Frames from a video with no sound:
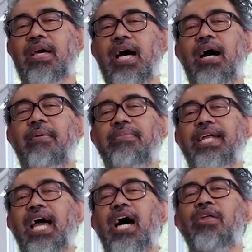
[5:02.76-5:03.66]
um,
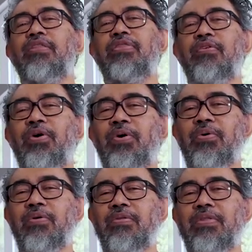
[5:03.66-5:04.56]
down
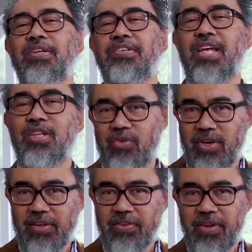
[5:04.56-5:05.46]
through the
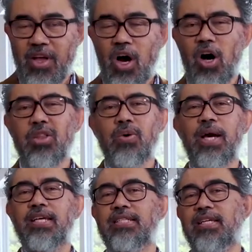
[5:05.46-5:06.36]
centuries, all the
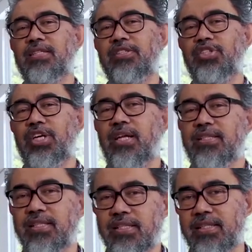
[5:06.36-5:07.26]
way since
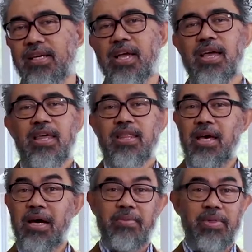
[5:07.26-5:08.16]
Genesis
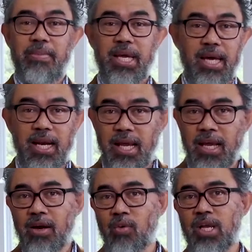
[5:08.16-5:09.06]
the, the
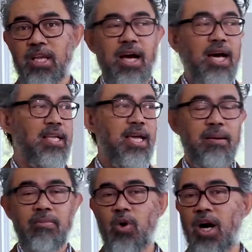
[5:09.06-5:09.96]
beginning when God
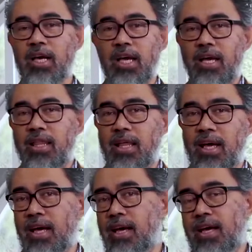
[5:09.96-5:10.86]
came walking in
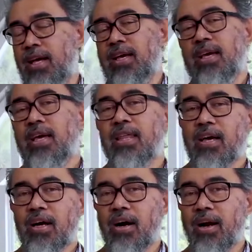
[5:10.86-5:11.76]
the, in
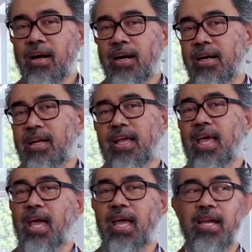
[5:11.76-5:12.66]
the garden
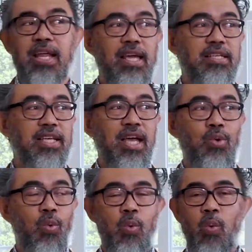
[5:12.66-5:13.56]
and he said,
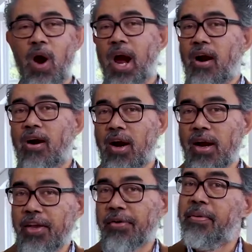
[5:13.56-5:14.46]
Where are
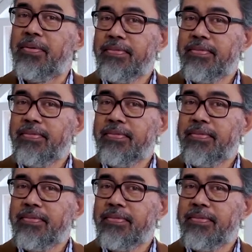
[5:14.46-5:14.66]
you?